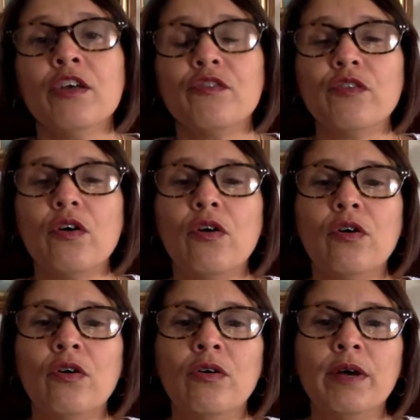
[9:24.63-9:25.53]

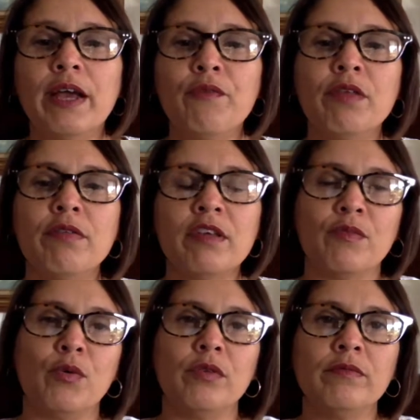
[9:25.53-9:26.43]
So every six
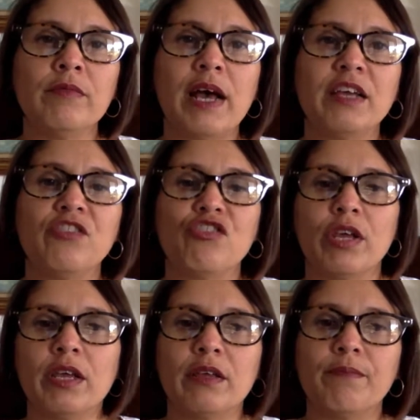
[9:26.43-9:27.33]
months, I
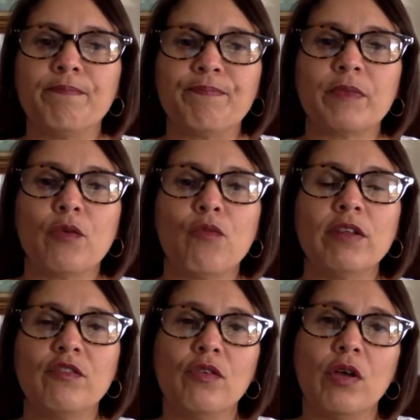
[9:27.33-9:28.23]
check
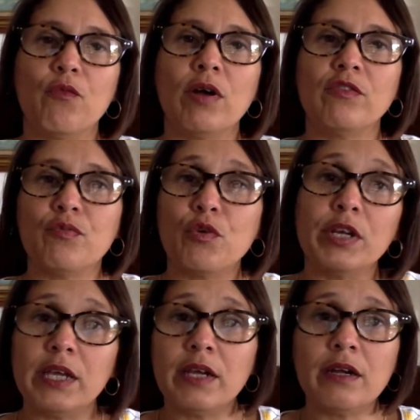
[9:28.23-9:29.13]
what's what's
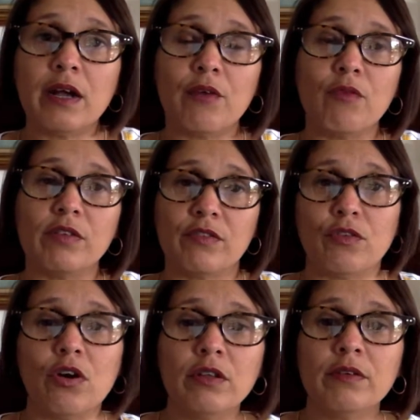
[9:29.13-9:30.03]
working and what's
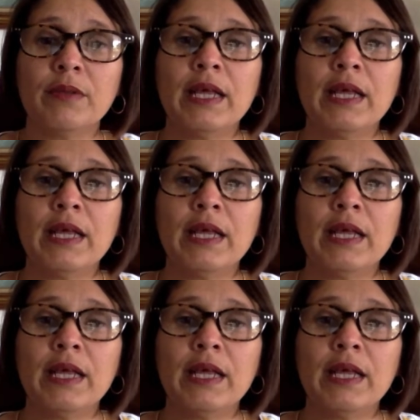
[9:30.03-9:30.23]
not